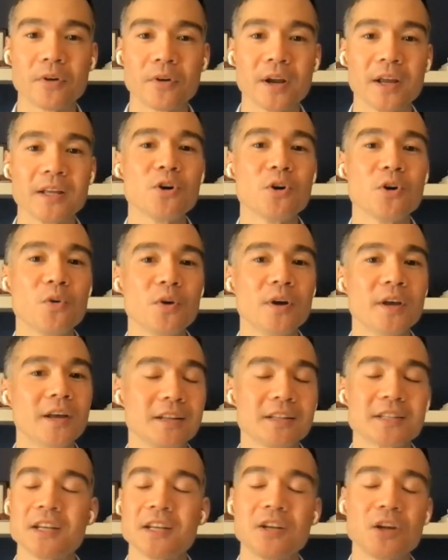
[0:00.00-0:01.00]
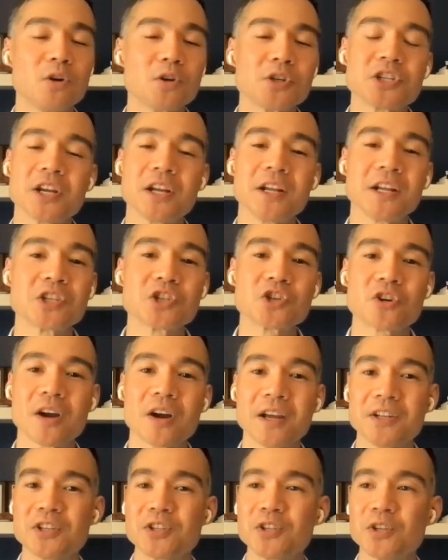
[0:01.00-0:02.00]
So let's say negotiating,
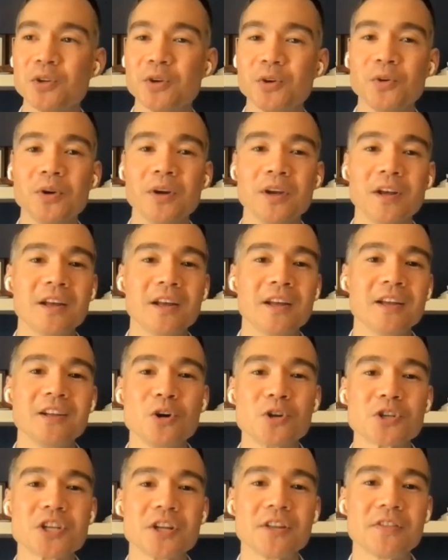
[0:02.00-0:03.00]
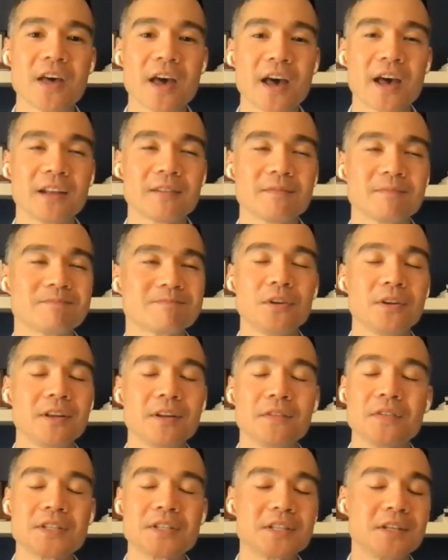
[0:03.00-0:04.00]
trying to negotiate that
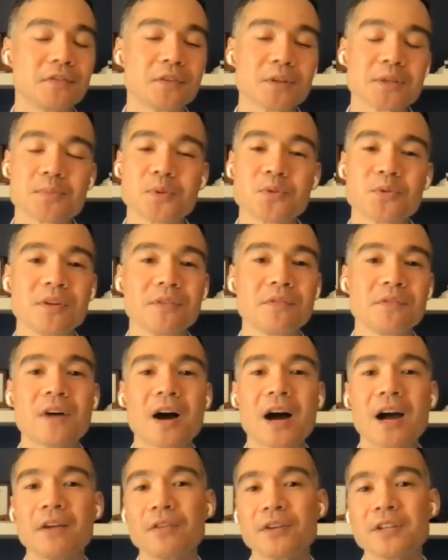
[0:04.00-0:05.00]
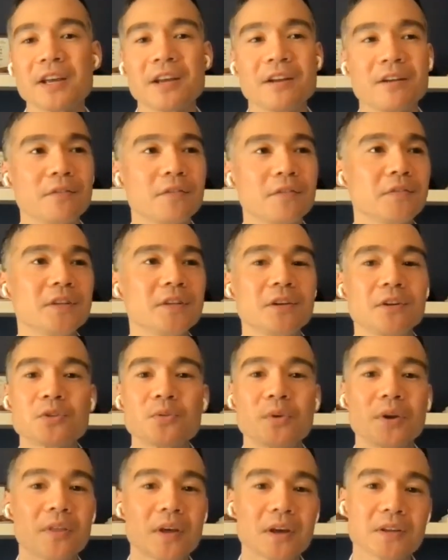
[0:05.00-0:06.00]
if it's a difference between 5 or 10 or 15
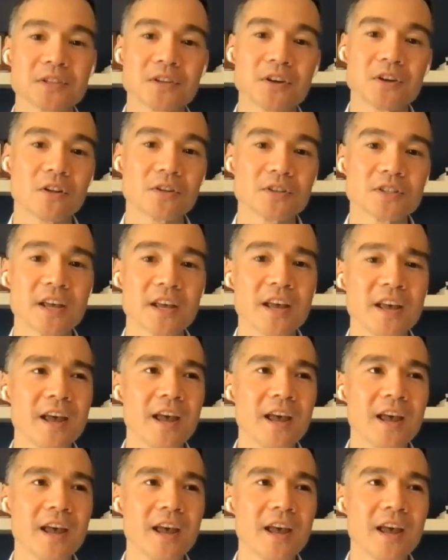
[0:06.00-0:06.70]
or $20,000